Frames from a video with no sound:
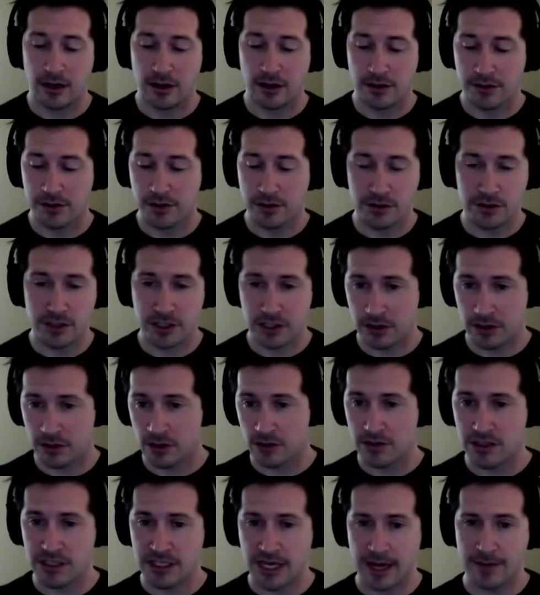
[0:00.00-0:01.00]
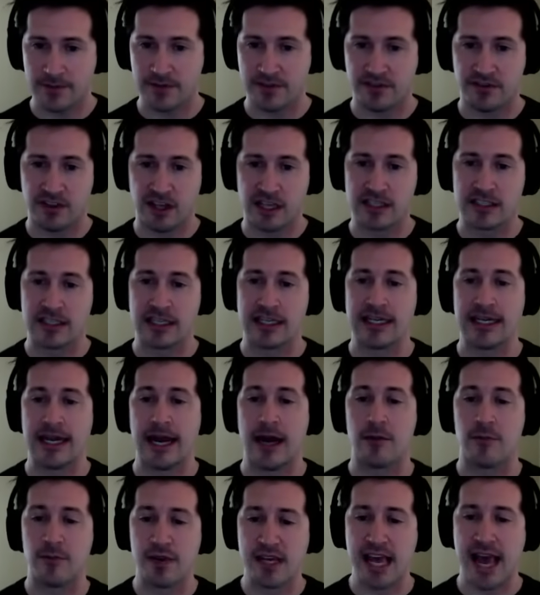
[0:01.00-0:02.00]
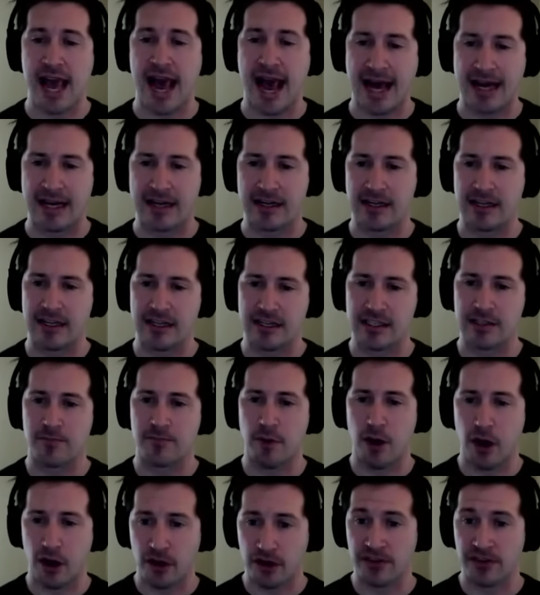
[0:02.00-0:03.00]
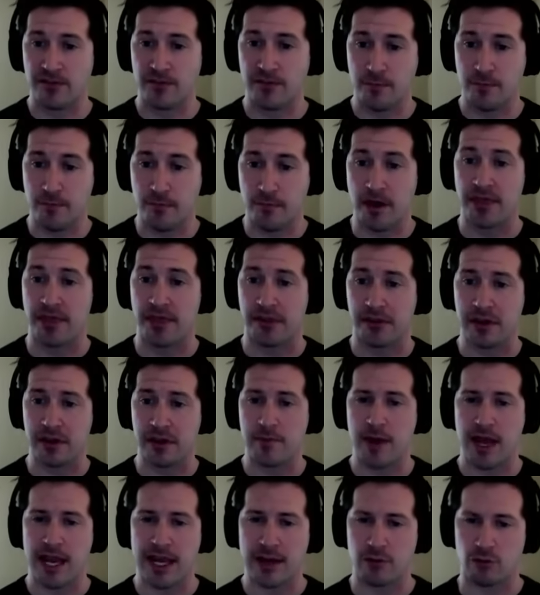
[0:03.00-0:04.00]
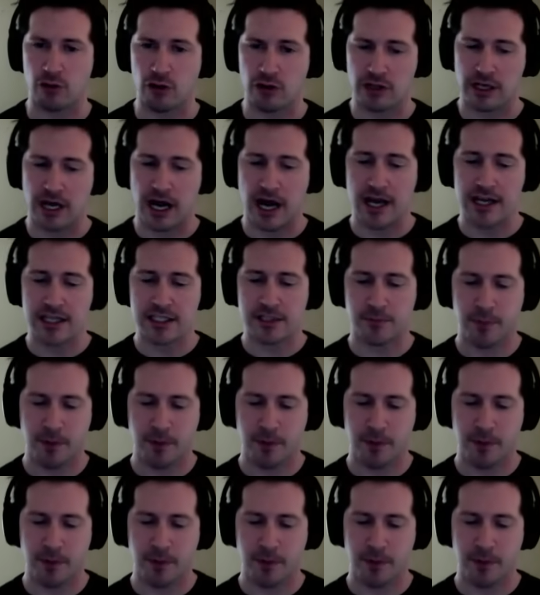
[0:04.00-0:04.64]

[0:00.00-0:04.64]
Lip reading: Those types of things can now be added in as part of monthly payroll costs.